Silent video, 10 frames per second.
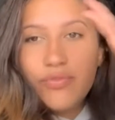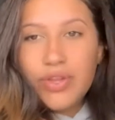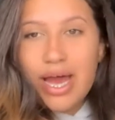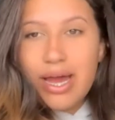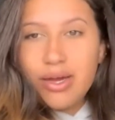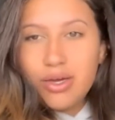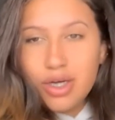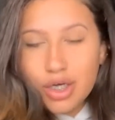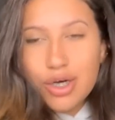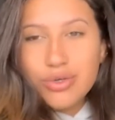
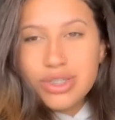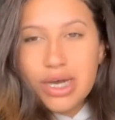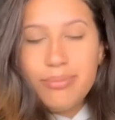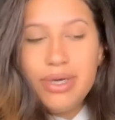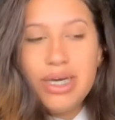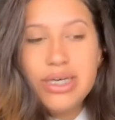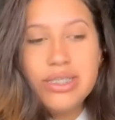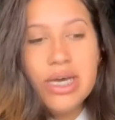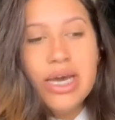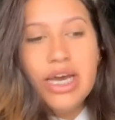flag goes up, because
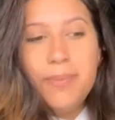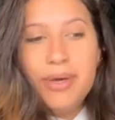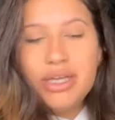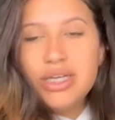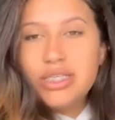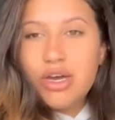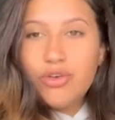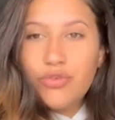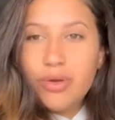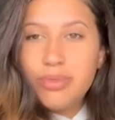he picked us up
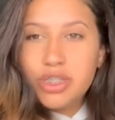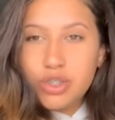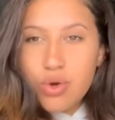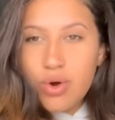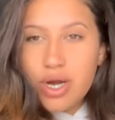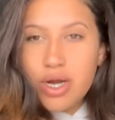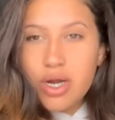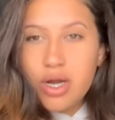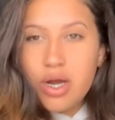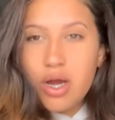from a
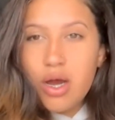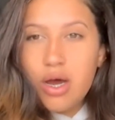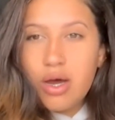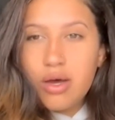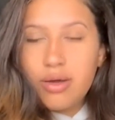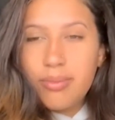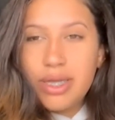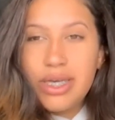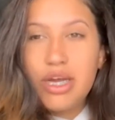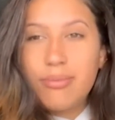store
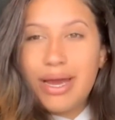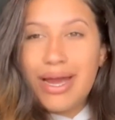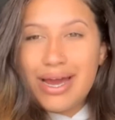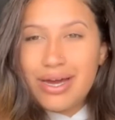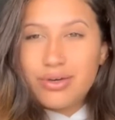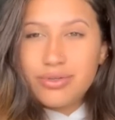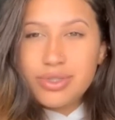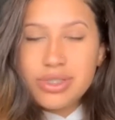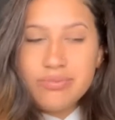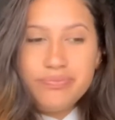near my
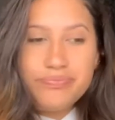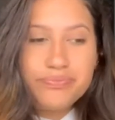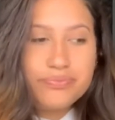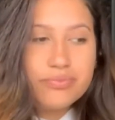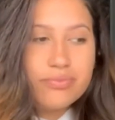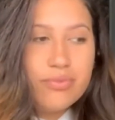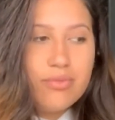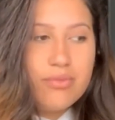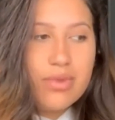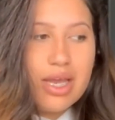house.
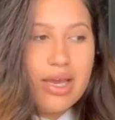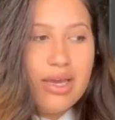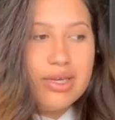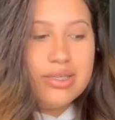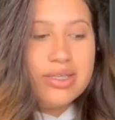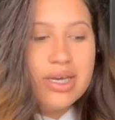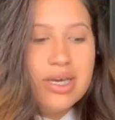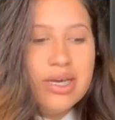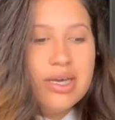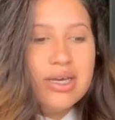And
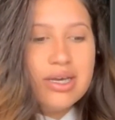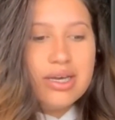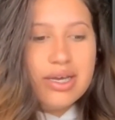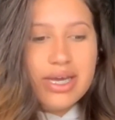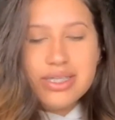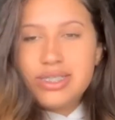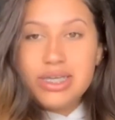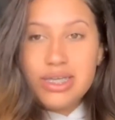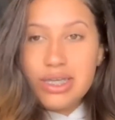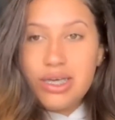
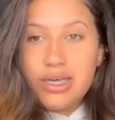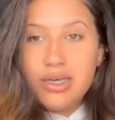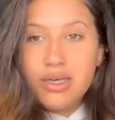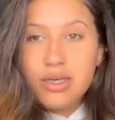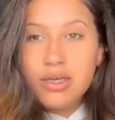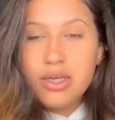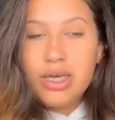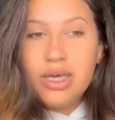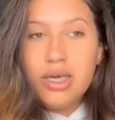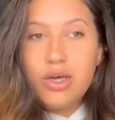instantly,
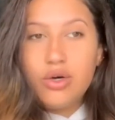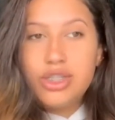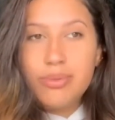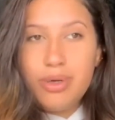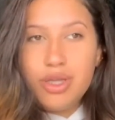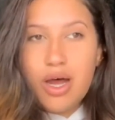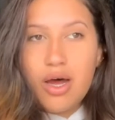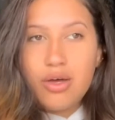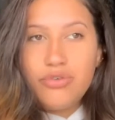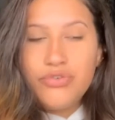he goes to pull
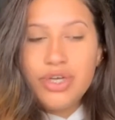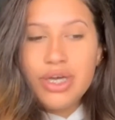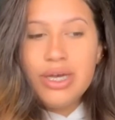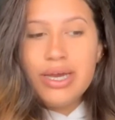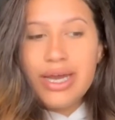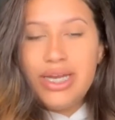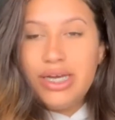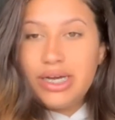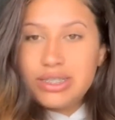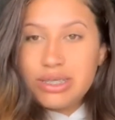off, and he
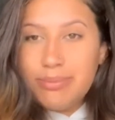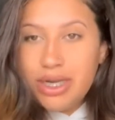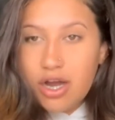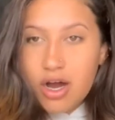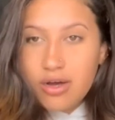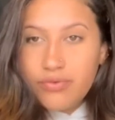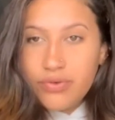cuts somebody off.